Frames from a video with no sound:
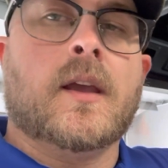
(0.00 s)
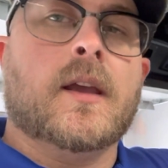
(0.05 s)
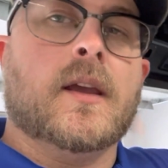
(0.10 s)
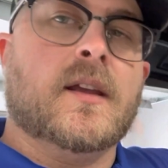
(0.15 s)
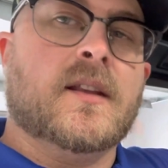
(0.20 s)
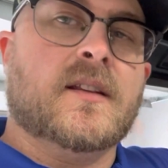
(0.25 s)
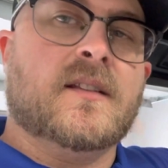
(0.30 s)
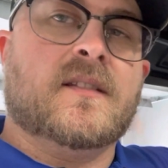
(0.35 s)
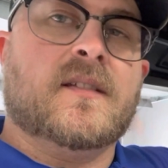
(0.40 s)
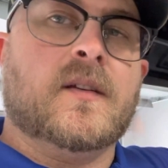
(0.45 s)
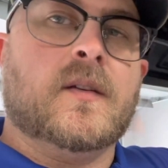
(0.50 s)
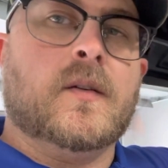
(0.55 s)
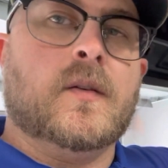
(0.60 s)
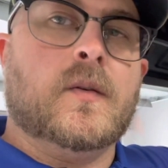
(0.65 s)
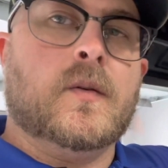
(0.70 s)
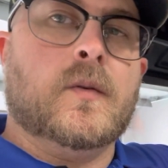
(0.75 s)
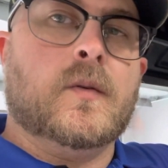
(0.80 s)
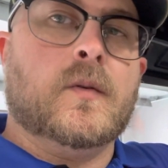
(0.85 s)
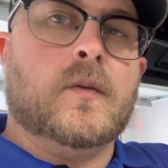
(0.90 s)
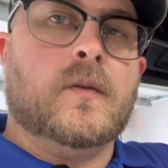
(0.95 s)

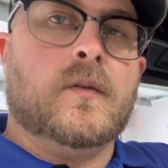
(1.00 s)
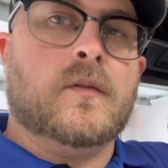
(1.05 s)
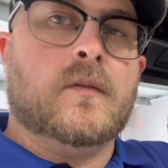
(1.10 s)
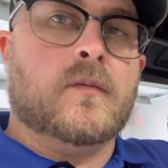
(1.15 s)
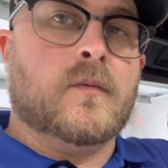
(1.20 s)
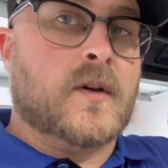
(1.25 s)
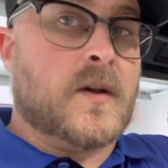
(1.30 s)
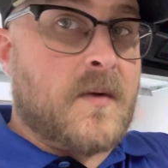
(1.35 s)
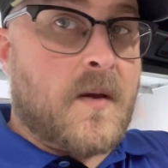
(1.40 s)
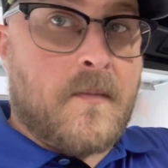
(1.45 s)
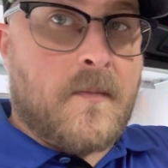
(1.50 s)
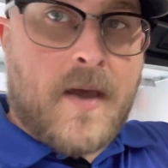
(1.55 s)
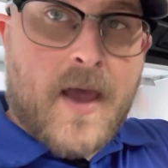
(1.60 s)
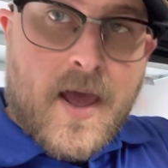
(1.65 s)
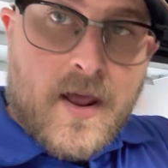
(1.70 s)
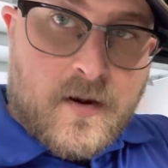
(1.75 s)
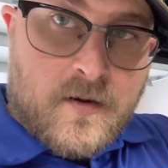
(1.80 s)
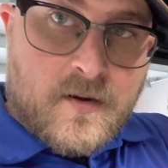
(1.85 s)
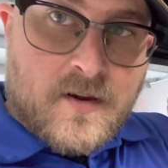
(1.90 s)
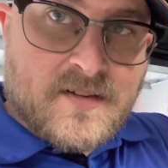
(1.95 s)
into where my
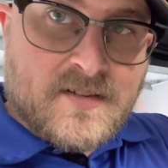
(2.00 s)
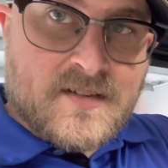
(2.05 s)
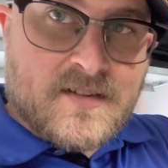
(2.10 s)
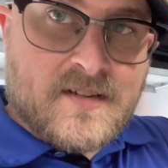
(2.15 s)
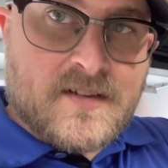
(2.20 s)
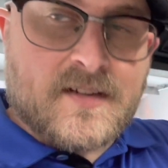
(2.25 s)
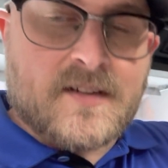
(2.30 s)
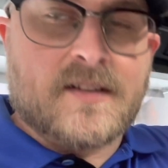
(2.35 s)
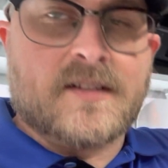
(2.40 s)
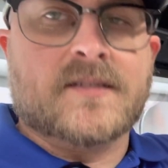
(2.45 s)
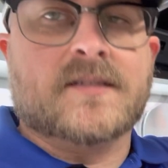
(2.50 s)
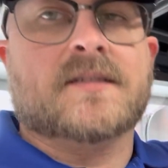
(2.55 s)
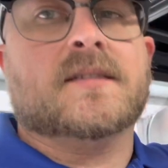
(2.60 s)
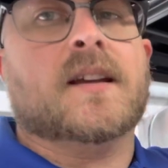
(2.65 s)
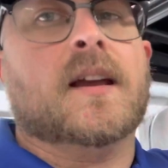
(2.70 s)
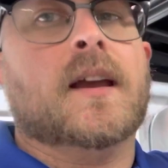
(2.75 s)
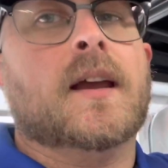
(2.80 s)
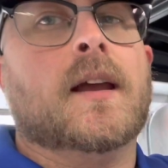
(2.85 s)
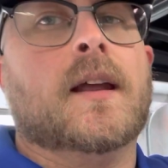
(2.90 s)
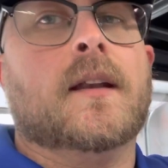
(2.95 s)
battery sits
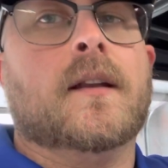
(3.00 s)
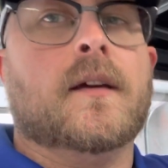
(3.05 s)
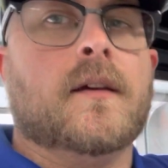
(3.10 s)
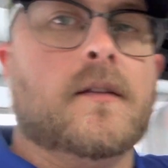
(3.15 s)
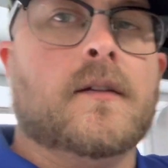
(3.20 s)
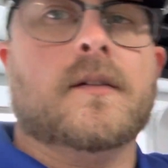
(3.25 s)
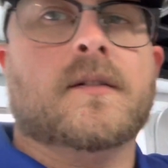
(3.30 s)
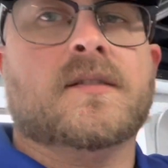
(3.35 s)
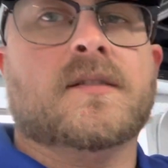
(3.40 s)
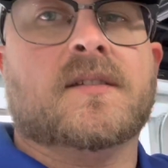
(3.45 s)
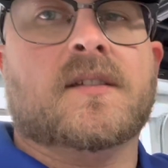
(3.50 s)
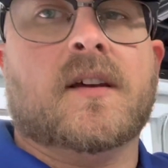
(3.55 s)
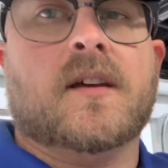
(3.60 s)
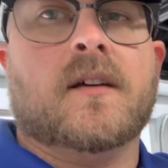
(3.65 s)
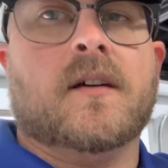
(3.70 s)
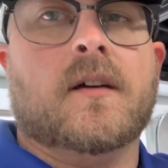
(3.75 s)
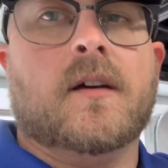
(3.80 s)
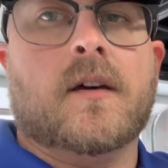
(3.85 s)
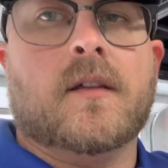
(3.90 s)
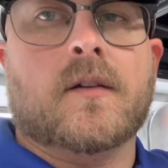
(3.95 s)
and
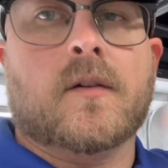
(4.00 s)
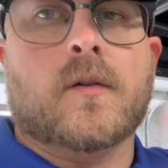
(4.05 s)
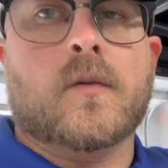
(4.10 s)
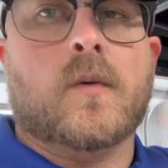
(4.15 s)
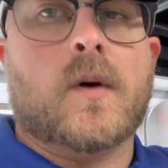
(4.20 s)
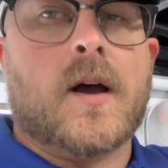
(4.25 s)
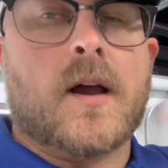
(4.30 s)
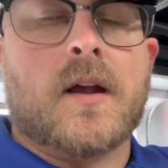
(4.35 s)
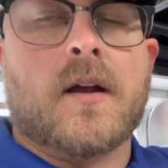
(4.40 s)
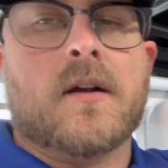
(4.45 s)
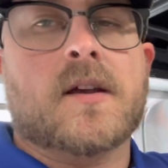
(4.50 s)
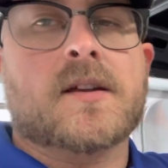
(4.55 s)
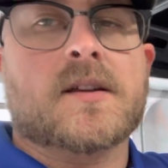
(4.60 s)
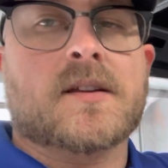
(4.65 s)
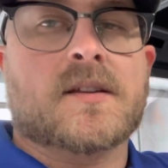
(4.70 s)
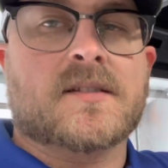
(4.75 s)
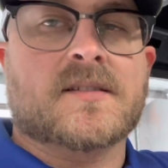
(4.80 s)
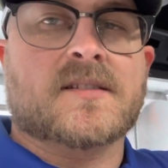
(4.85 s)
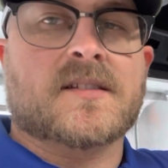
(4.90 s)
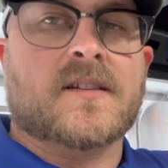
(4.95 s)
other wiring
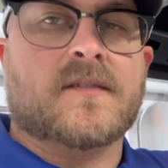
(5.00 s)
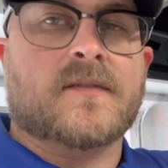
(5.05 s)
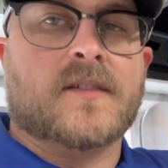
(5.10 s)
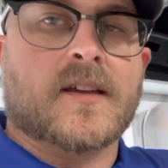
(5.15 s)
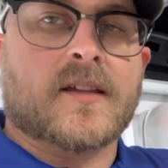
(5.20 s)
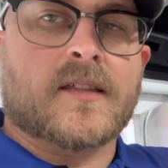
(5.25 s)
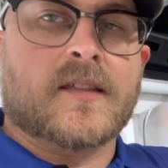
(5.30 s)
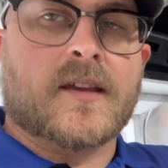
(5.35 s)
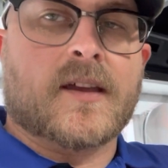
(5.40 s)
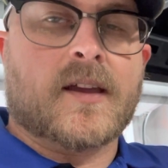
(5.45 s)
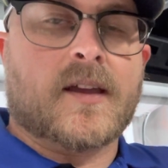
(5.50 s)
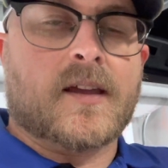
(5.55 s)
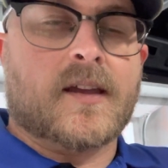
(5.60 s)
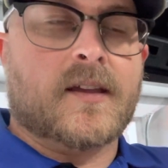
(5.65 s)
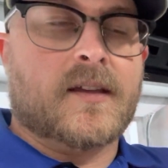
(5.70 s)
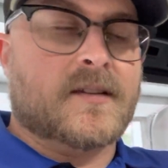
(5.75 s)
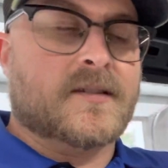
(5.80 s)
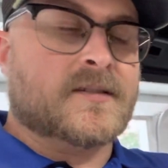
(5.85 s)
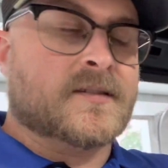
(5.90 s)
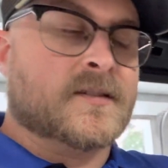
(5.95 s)
and stuff like that
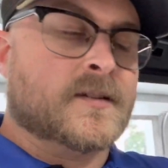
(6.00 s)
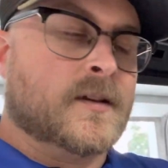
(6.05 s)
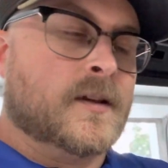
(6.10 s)
is,